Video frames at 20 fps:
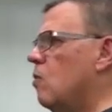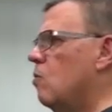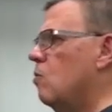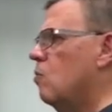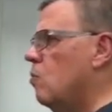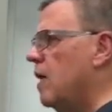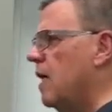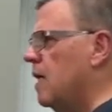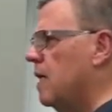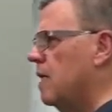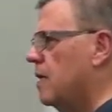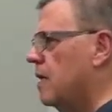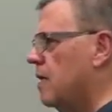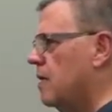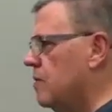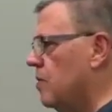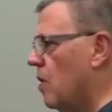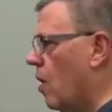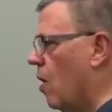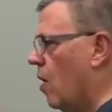your weakness
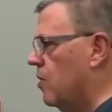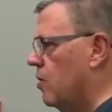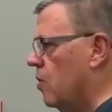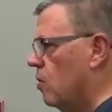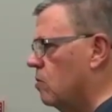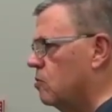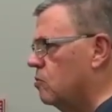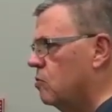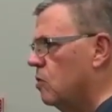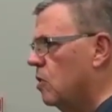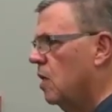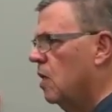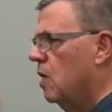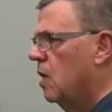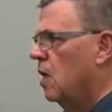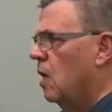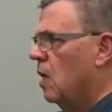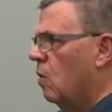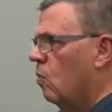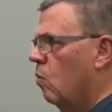or your,
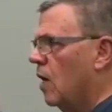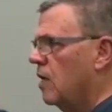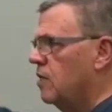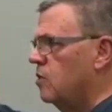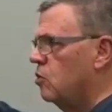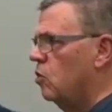what